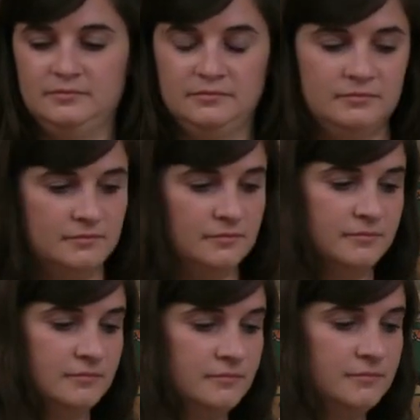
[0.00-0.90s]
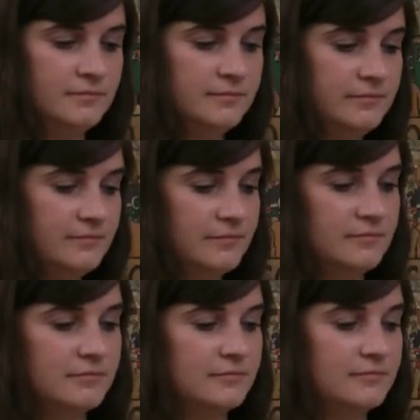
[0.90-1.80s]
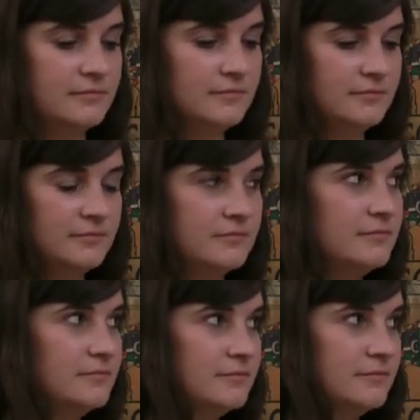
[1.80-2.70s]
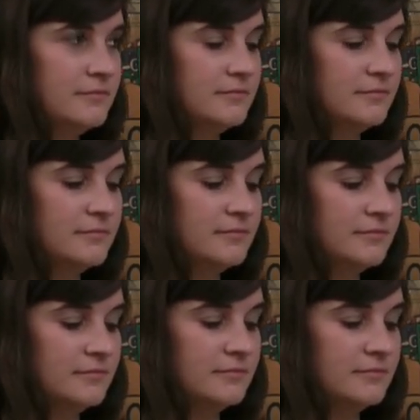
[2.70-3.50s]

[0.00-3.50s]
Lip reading: (not speaking)